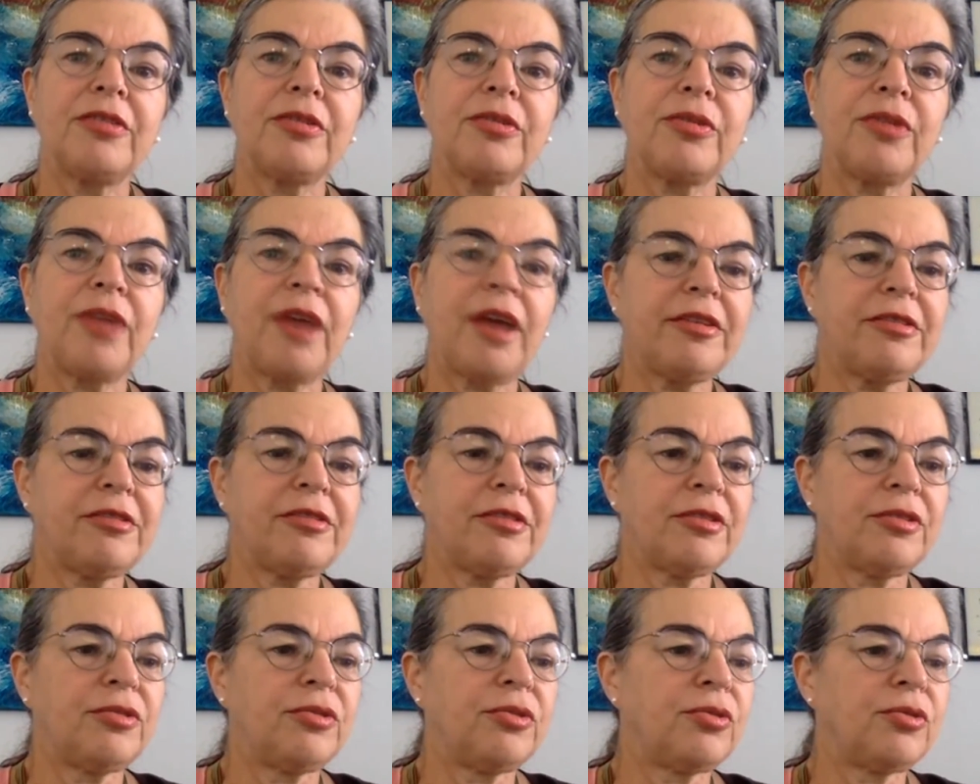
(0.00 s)
So that's
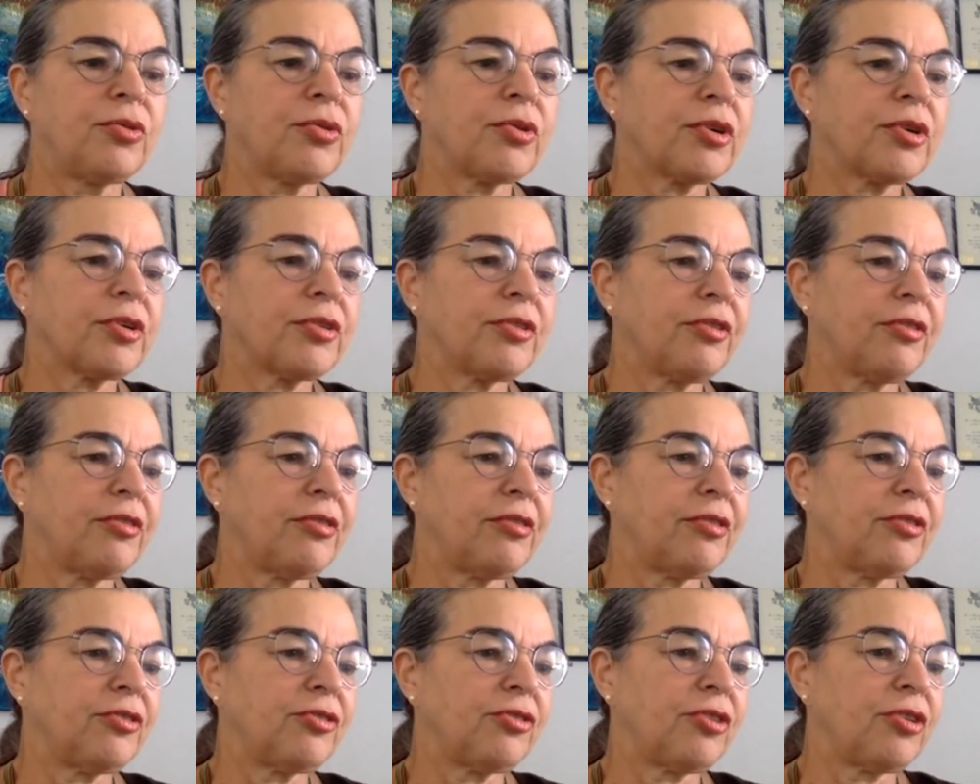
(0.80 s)
a New York
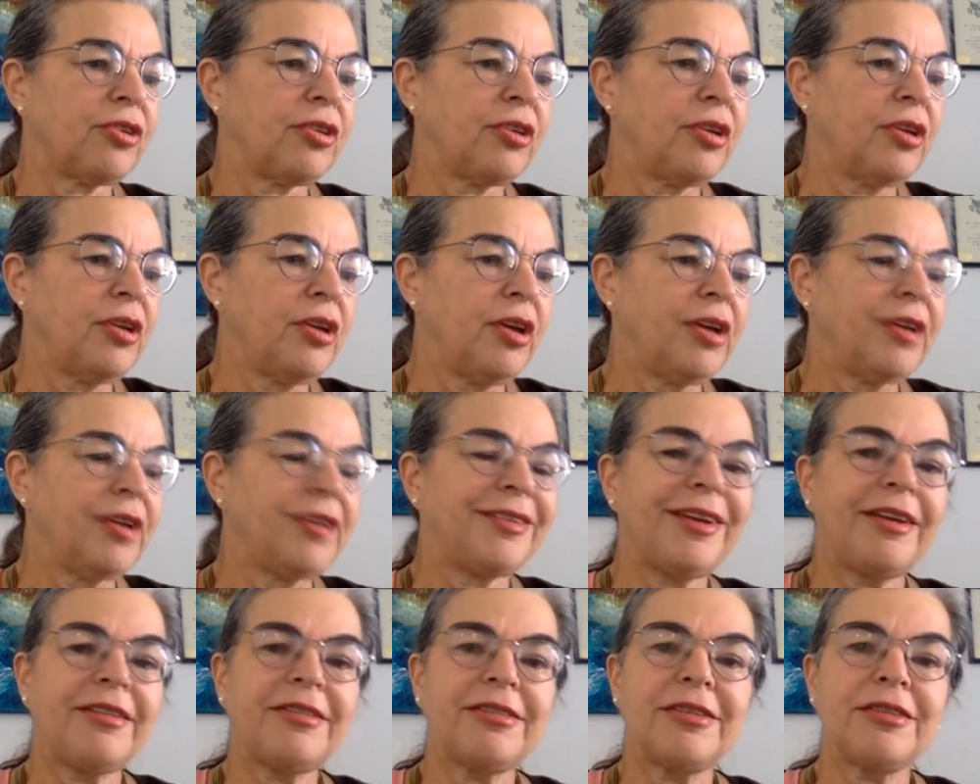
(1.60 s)
decision.
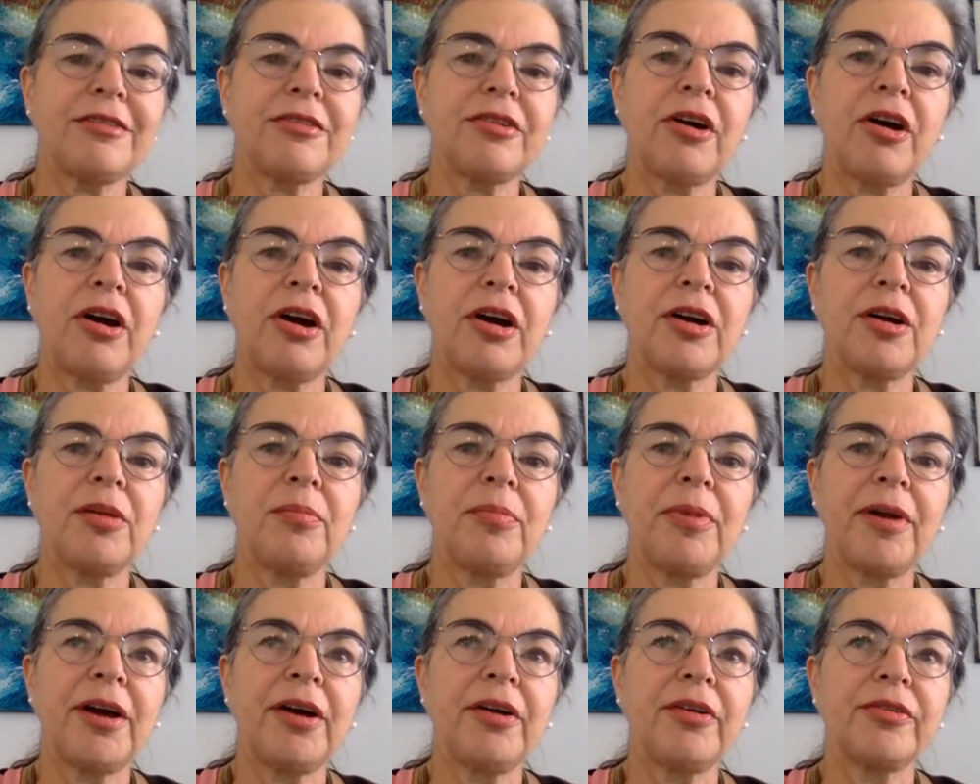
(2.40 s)
It doesn't talk
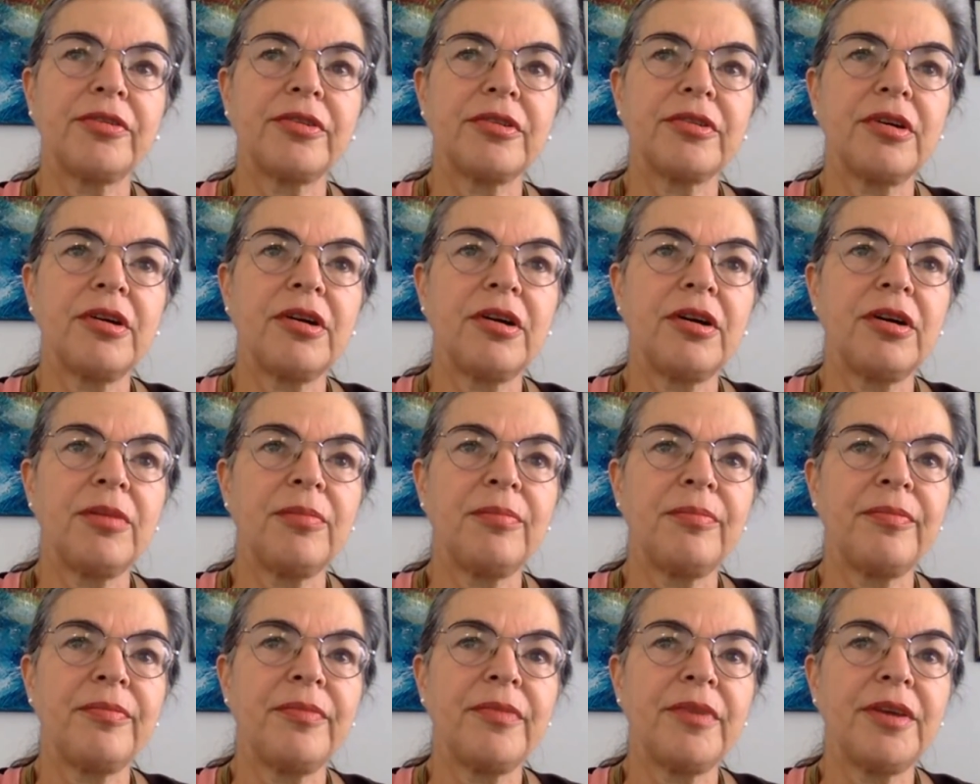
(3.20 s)

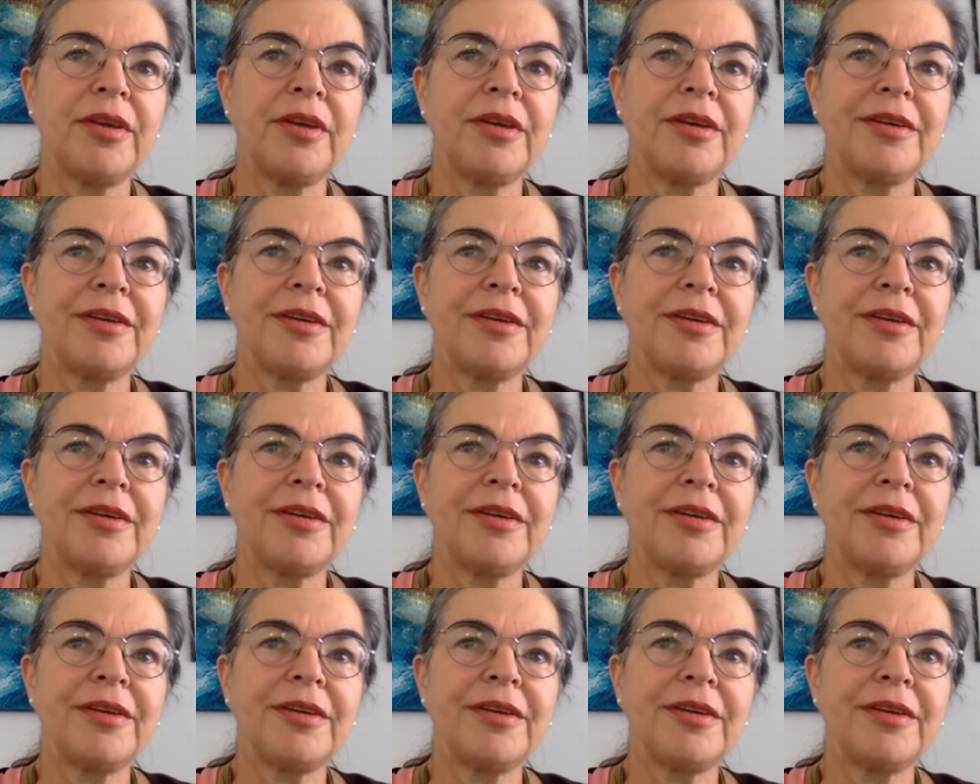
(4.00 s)
about